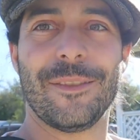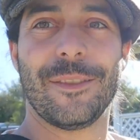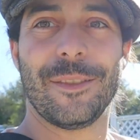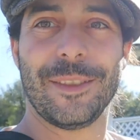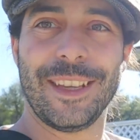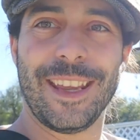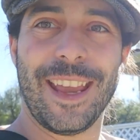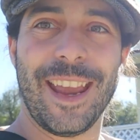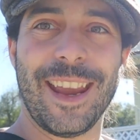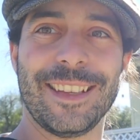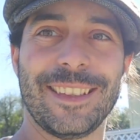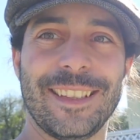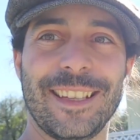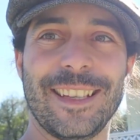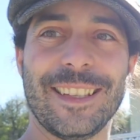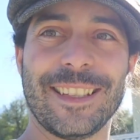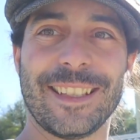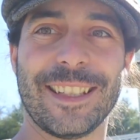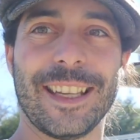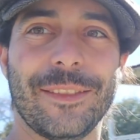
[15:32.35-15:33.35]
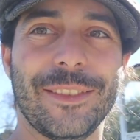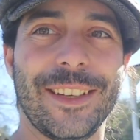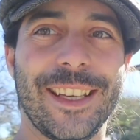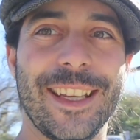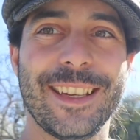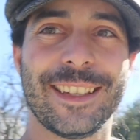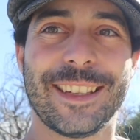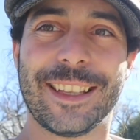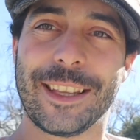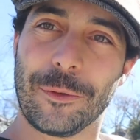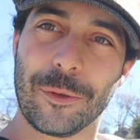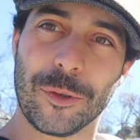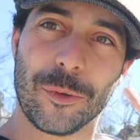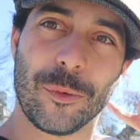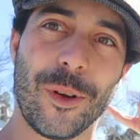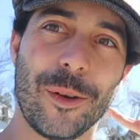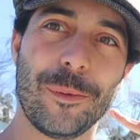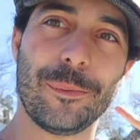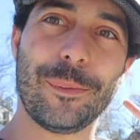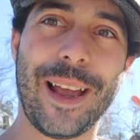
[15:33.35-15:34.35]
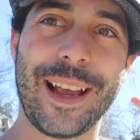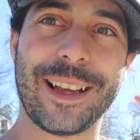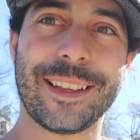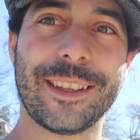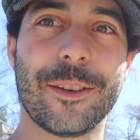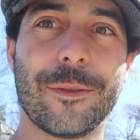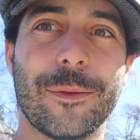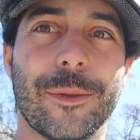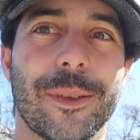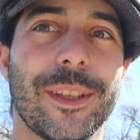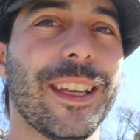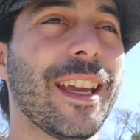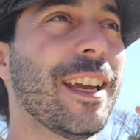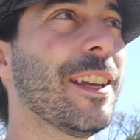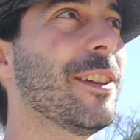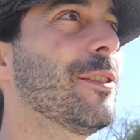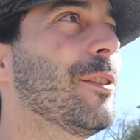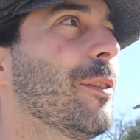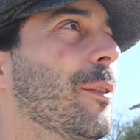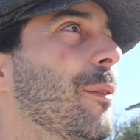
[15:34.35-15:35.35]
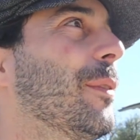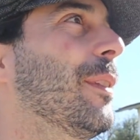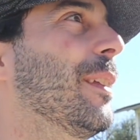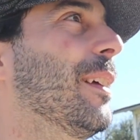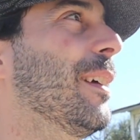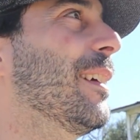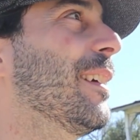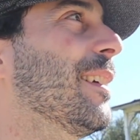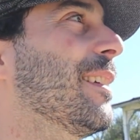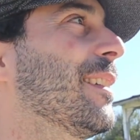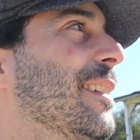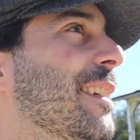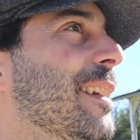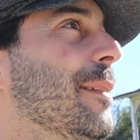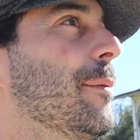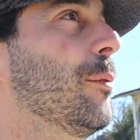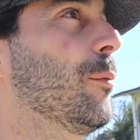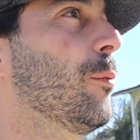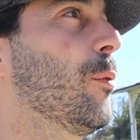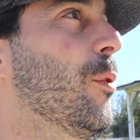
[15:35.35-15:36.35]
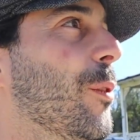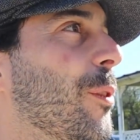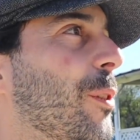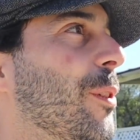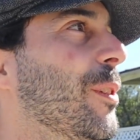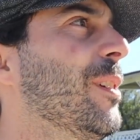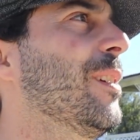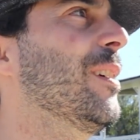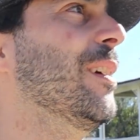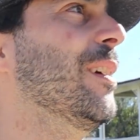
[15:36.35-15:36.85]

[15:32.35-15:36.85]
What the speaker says: from the 1870s, and there was one back there from the age of the Civil War.